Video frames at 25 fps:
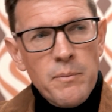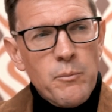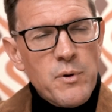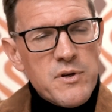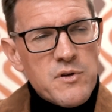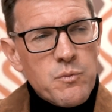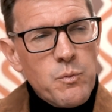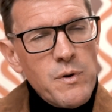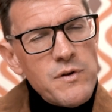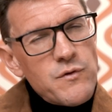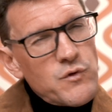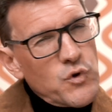
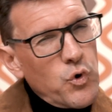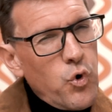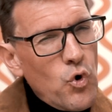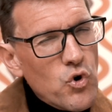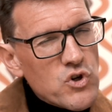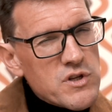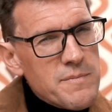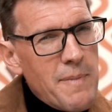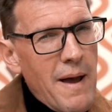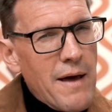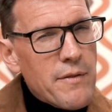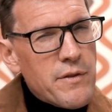which we
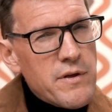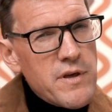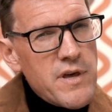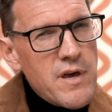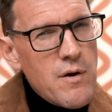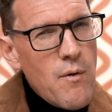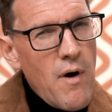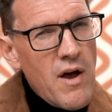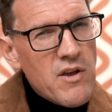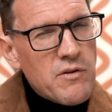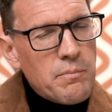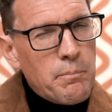talked about the
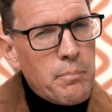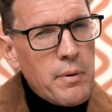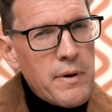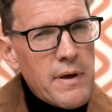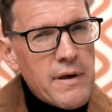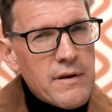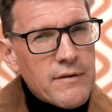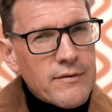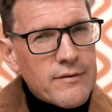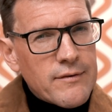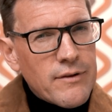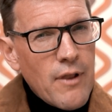US
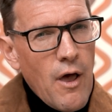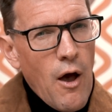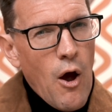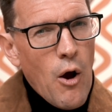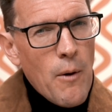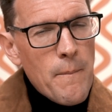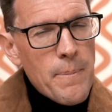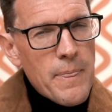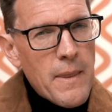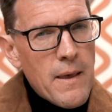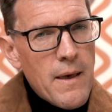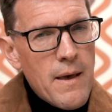being
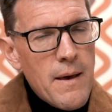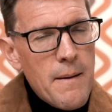slow,